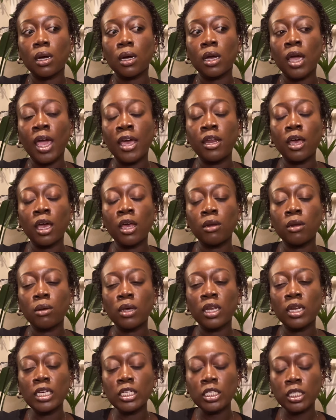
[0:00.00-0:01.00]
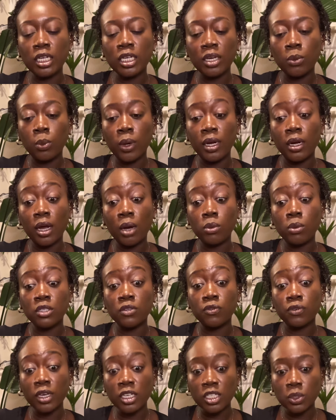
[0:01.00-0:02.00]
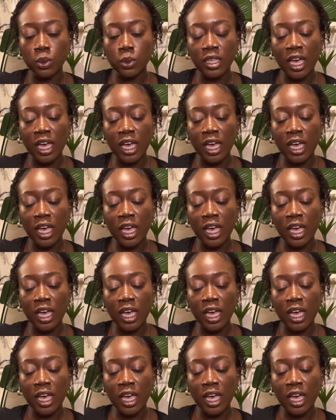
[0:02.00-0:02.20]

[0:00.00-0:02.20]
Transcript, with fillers: and, and initially when I was faced with